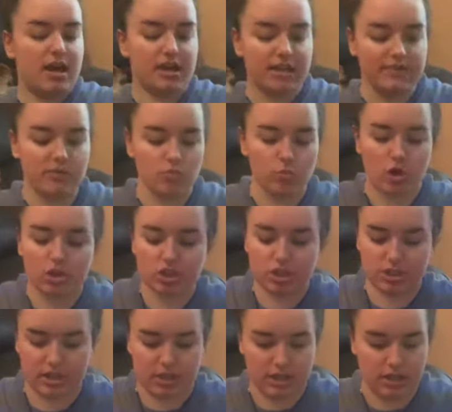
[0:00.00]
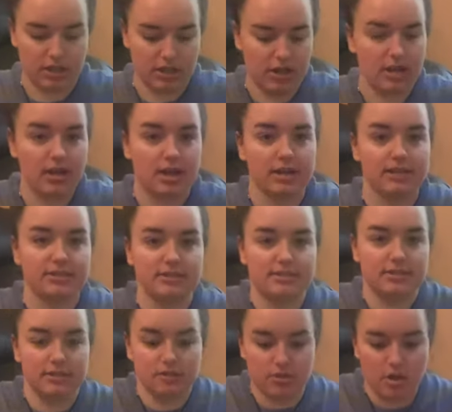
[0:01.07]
And I even washed it and it's still